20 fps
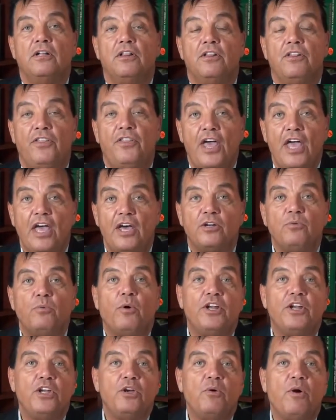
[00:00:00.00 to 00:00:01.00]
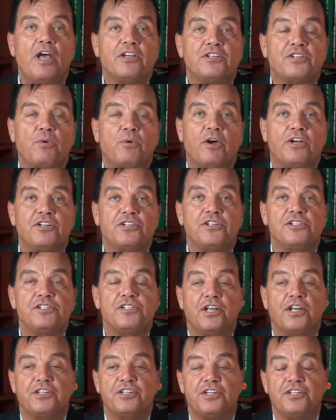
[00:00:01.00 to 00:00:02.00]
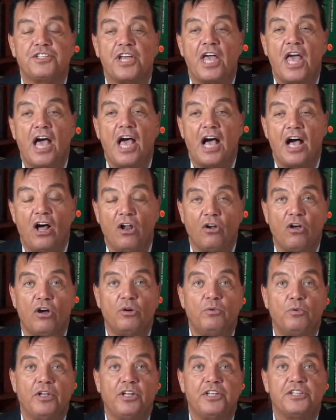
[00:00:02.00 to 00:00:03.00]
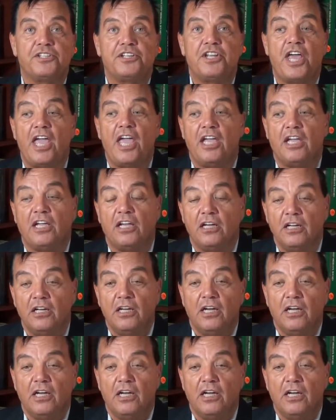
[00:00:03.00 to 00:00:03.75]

Then when you ask questions such as how long will this take,